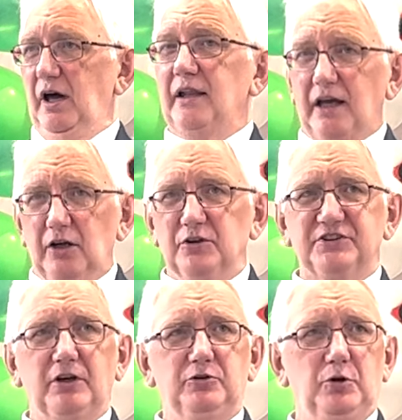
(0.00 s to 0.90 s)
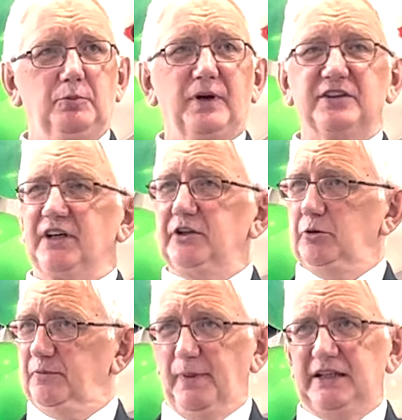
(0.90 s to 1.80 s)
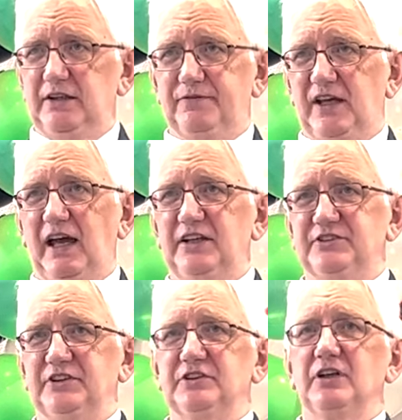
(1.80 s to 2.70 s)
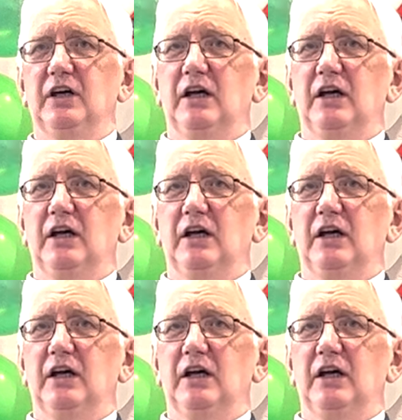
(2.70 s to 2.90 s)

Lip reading: And I also knew, because I knew of many of the cases,